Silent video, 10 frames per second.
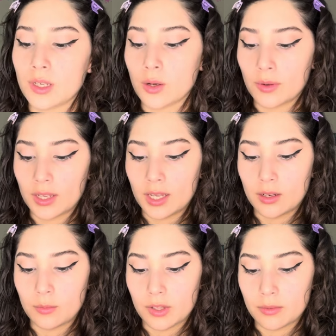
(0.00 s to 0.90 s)
going
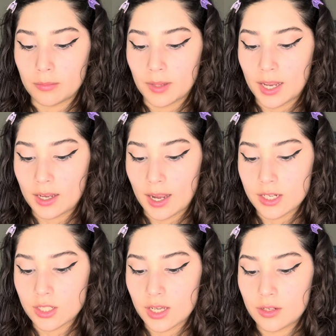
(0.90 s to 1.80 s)
in with black
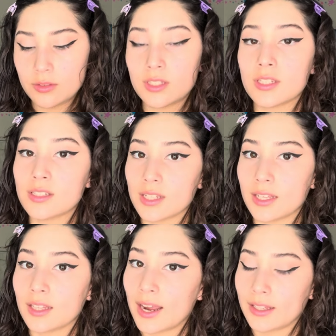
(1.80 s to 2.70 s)
eyeshadow to
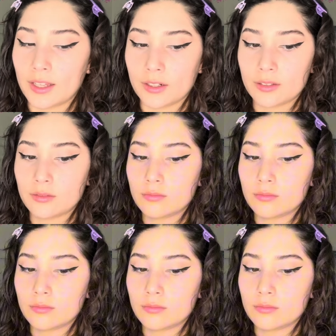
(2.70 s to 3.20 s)
set the eyeliner.